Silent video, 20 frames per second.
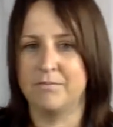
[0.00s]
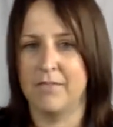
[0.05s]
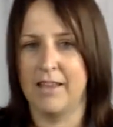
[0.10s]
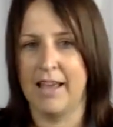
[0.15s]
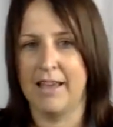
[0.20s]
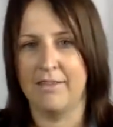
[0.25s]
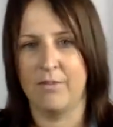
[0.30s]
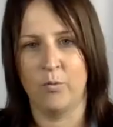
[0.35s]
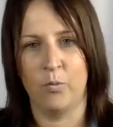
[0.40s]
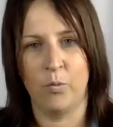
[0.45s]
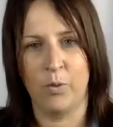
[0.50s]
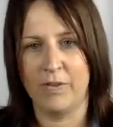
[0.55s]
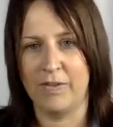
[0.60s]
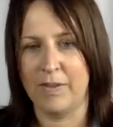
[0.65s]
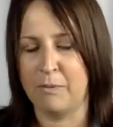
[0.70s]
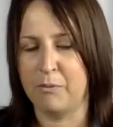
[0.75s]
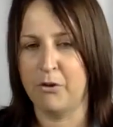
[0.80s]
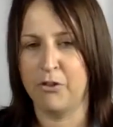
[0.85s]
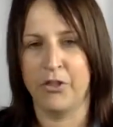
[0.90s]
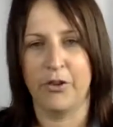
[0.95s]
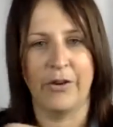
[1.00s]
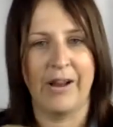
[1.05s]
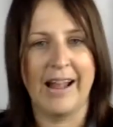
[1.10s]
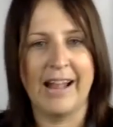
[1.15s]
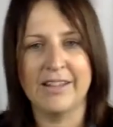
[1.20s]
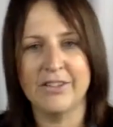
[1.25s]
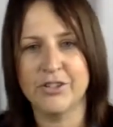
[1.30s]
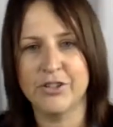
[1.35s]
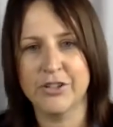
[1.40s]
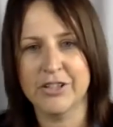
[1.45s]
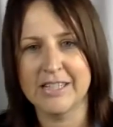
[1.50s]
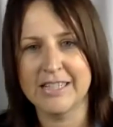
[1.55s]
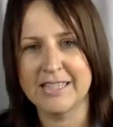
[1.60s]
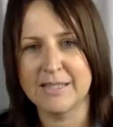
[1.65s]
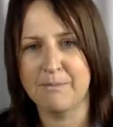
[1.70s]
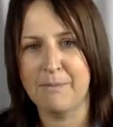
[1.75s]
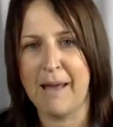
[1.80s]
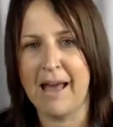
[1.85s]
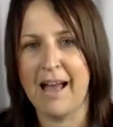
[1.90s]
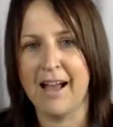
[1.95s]
And when they put their answer keys
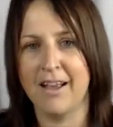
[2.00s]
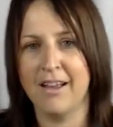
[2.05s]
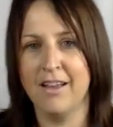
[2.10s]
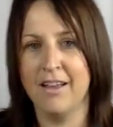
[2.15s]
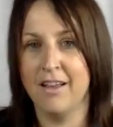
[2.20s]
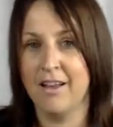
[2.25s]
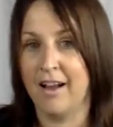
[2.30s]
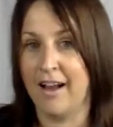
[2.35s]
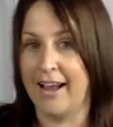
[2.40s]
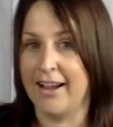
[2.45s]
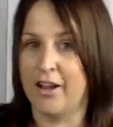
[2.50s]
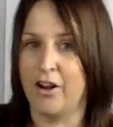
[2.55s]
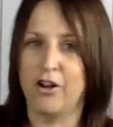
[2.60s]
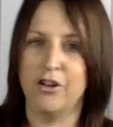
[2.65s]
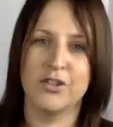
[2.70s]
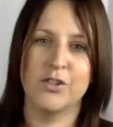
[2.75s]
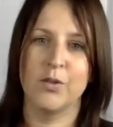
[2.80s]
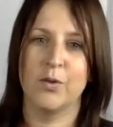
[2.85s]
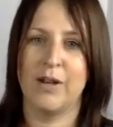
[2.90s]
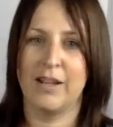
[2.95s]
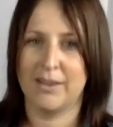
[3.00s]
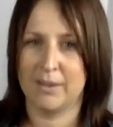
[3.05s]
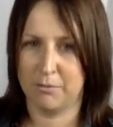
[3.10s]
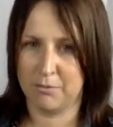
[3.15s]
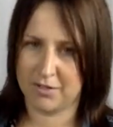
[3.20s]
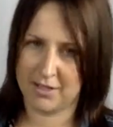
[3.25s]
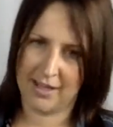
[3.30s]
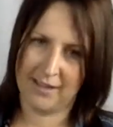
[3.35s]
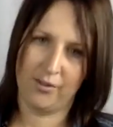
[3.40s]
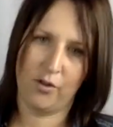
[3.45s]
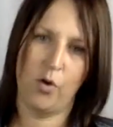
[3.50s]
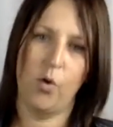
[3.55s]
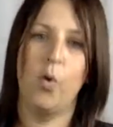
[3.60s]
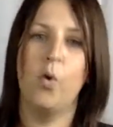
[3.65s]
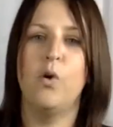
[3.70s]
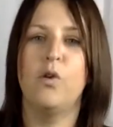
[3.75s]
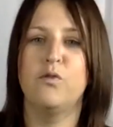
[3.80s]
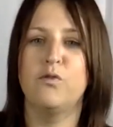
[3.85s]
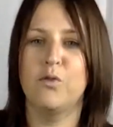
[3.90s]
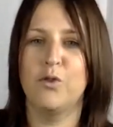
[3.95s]
back, I also get them to take the
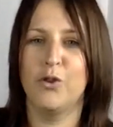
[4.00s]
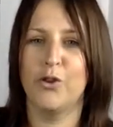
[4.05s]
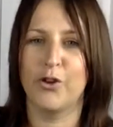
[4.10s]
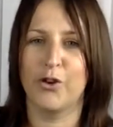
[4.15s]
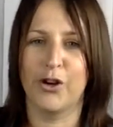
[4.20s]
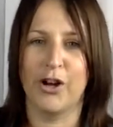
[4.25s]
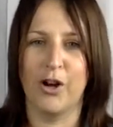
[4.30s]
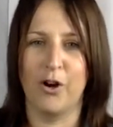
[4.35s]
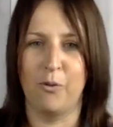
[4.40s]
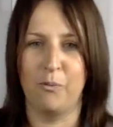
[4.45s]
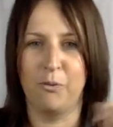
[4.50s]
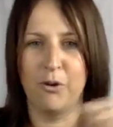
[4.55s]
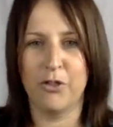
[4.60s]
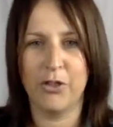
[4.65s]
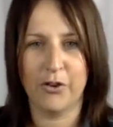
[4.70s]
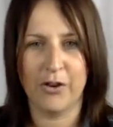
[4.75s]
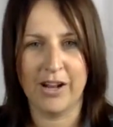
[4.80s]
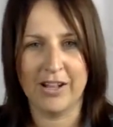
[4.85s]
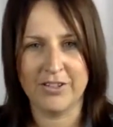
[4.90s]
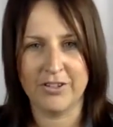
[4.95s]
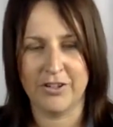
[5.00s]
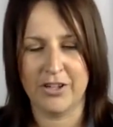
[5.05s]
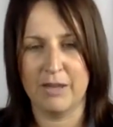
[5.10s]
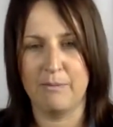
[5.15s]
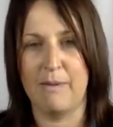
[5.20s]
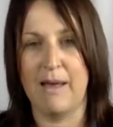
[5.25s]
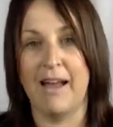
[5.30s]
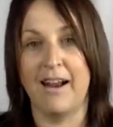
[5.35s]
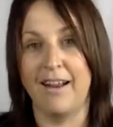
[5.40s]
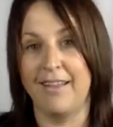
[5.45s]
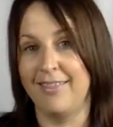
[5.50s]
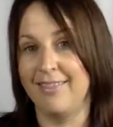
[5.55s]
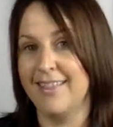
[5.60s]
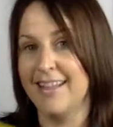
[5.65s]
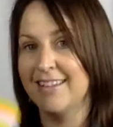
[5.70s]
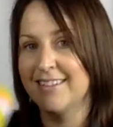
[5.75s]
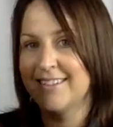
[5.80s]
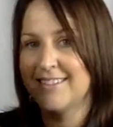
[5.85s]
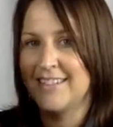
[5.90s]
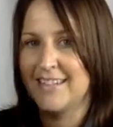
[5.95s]
whole folder out, put their answer key back, and
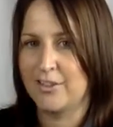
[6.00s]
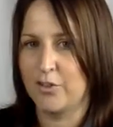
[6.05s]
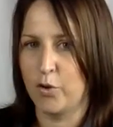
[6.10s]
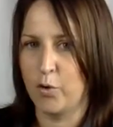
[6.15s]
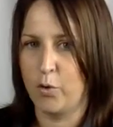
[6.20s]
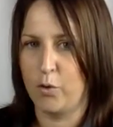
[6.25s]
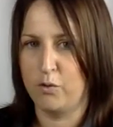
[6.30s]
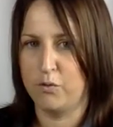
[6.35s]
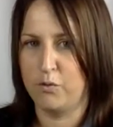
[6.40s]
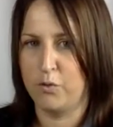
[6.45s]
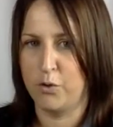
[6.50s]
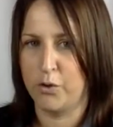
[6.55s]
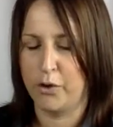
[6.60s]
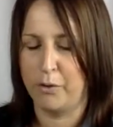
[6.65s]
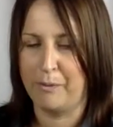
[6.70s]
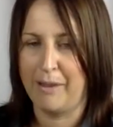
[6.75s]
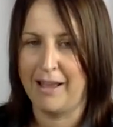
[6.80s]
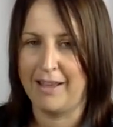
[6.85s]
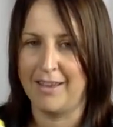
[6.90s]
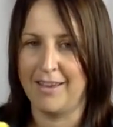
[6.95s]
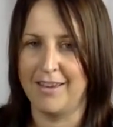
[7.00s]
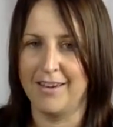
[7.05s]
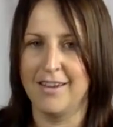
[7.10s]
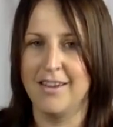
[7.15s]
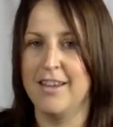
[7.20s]
then stick the whole folder back in.